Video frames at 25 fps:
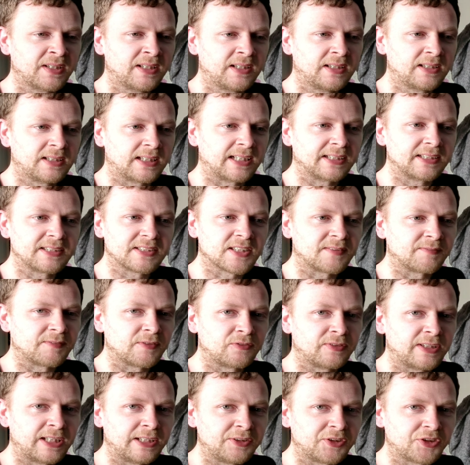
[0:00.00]
and it's got the
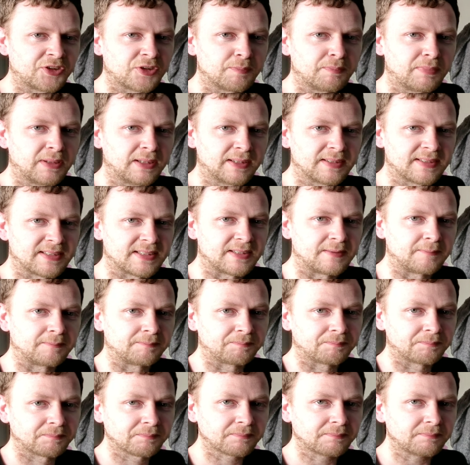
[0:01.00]
ranged ability.
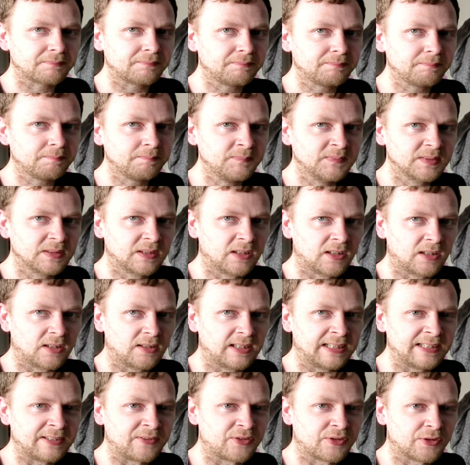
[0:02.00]

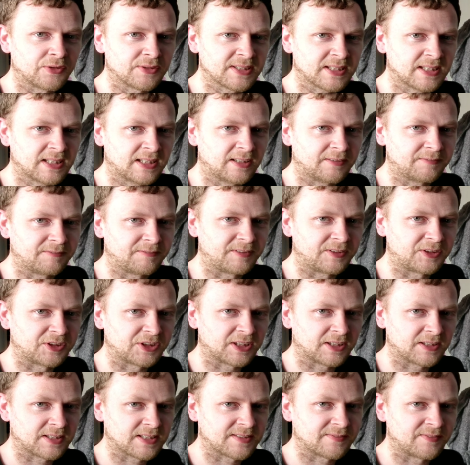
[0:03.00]
It does have the
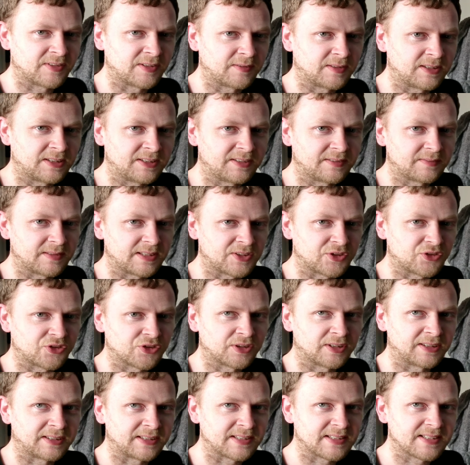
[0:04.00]
chance of it
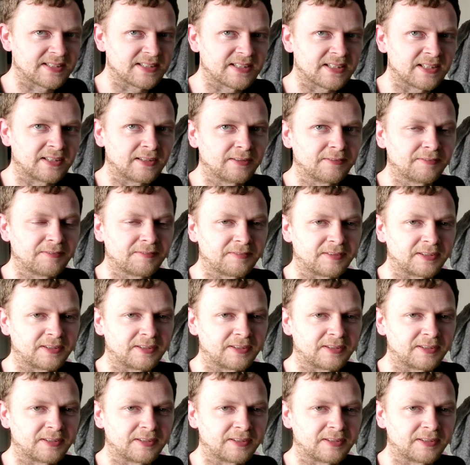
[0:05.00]
destroying itself.